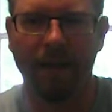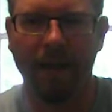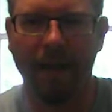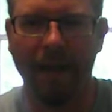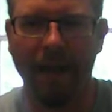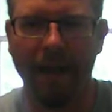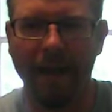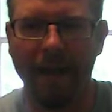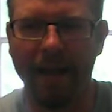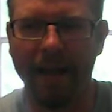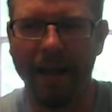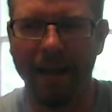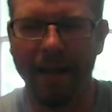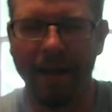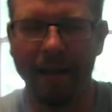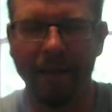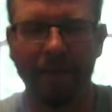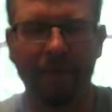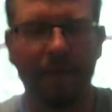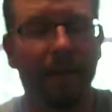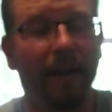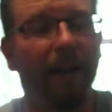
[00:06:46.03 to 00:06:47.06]

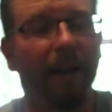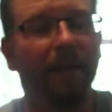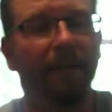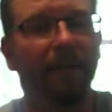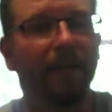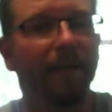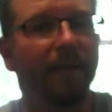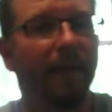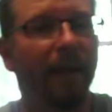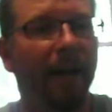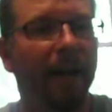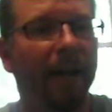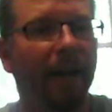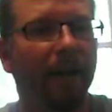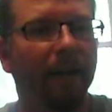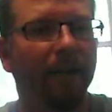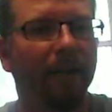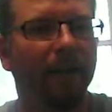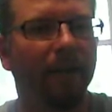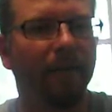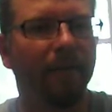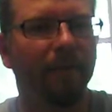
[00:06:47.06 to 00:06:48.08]
And for that reason I got
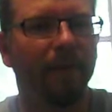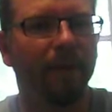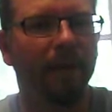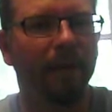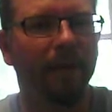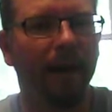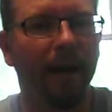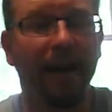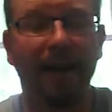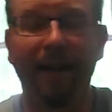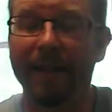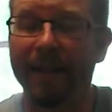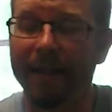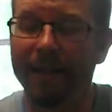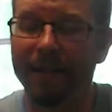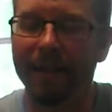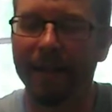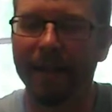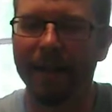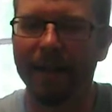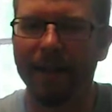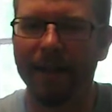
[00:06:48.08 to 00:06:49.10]
rid of it. I did
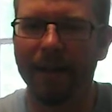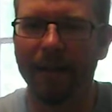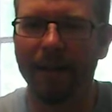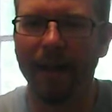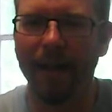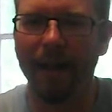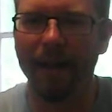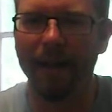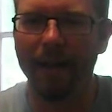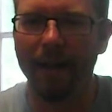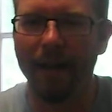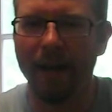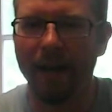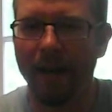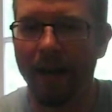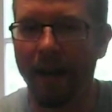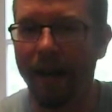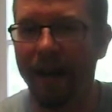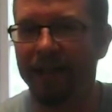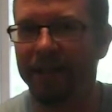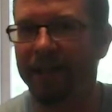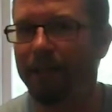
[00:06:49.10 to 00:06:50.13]
clean it a lot.
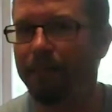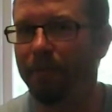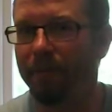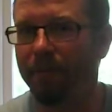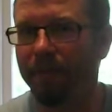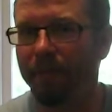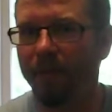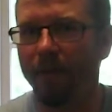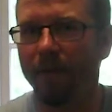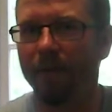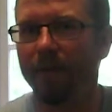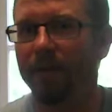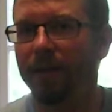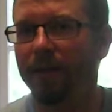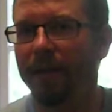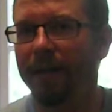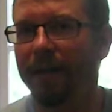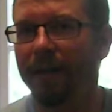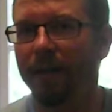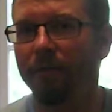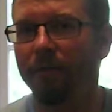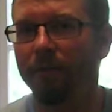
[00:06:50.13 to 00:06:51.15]
I actually preferred
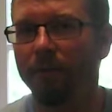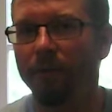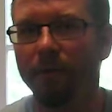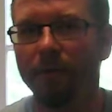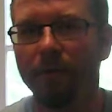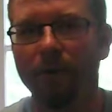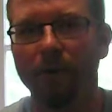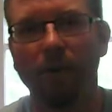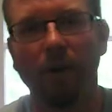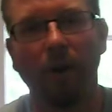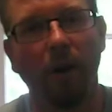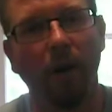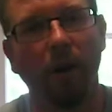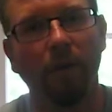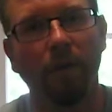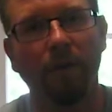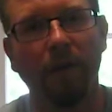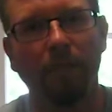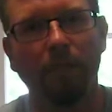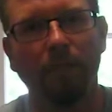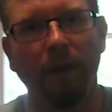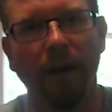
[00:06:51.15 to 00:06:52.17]
cleaning the Ruger over
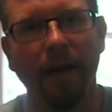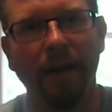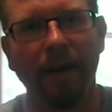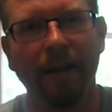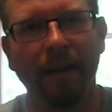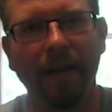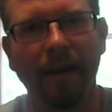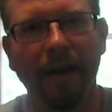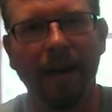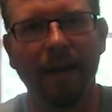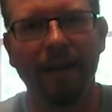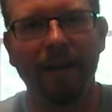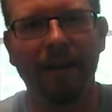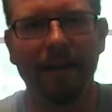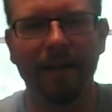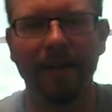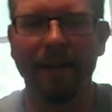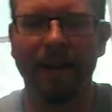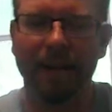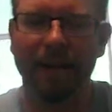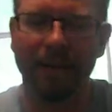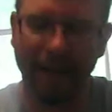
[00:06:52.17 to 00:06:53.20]
the Browning. I did
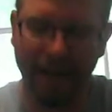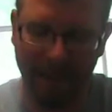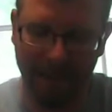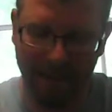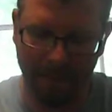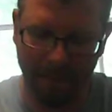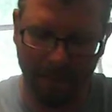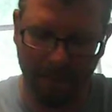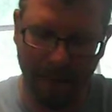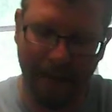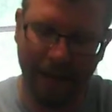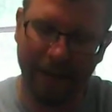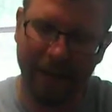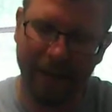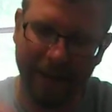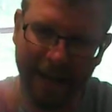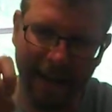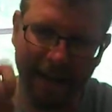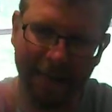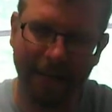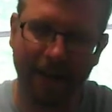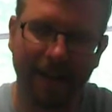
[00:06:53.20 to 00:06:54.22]
not like the Browning
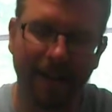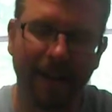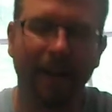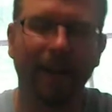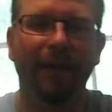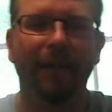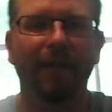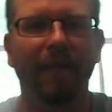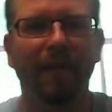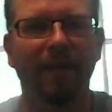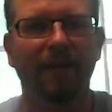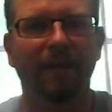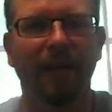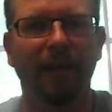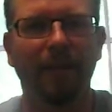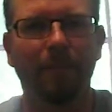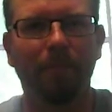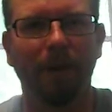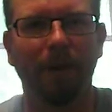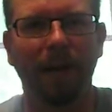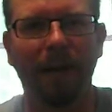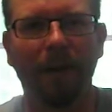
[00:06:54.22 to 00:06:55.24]
having to lift the
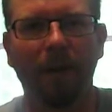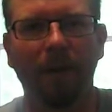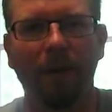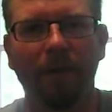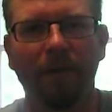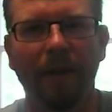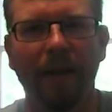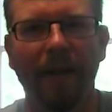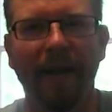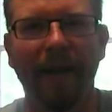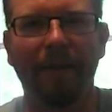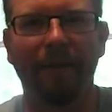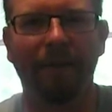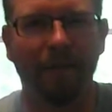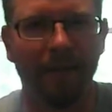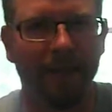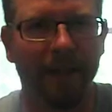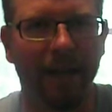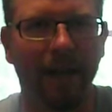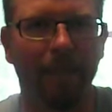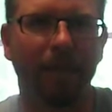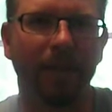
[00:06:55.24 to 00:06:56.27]
sight plane off every
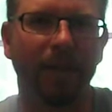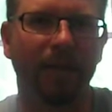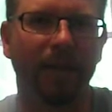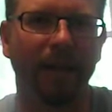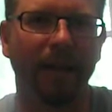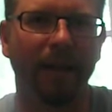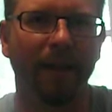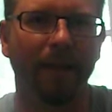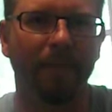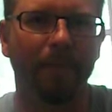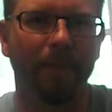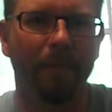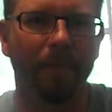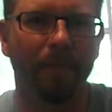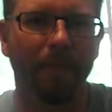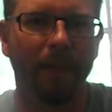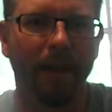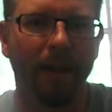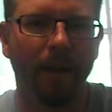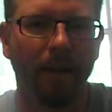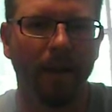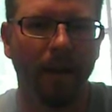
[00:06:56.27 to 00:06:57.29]
time you clean it.
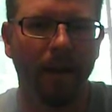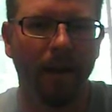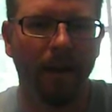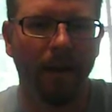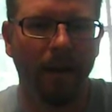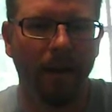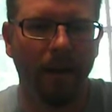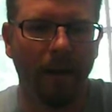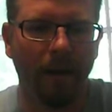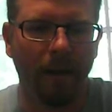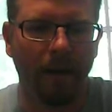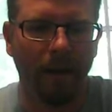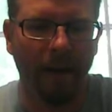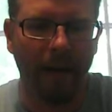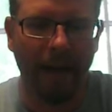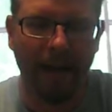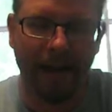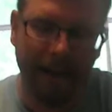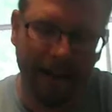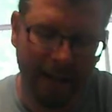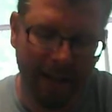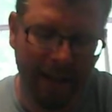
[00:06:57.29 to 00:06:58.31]

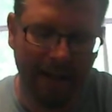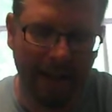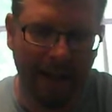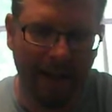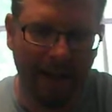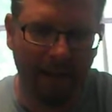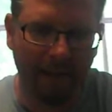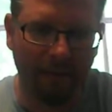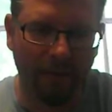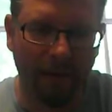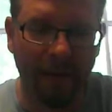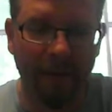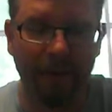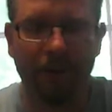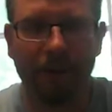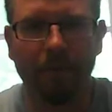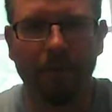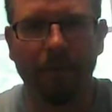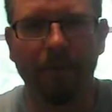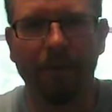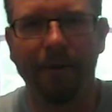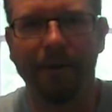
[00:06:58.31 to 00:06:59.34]
And you need an Allen wrench. The
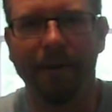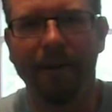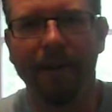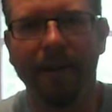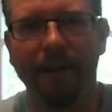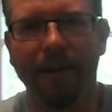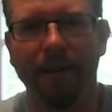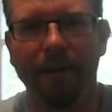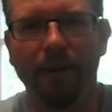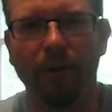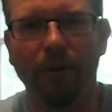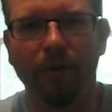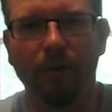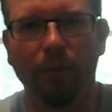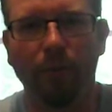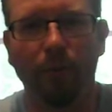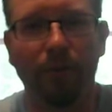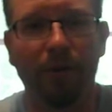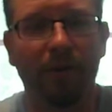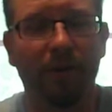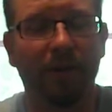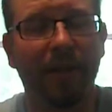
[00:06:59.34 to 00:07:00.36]
Ruger you needed no tools.
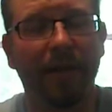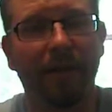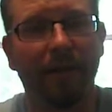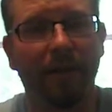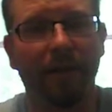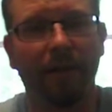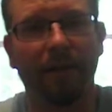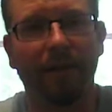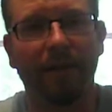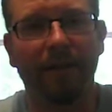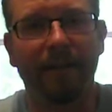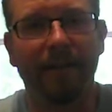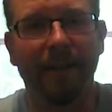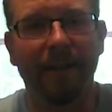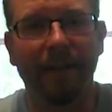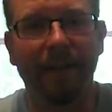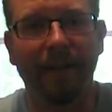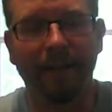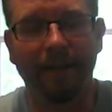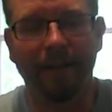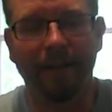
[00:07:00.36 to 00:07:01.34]
You just had to learn the technique to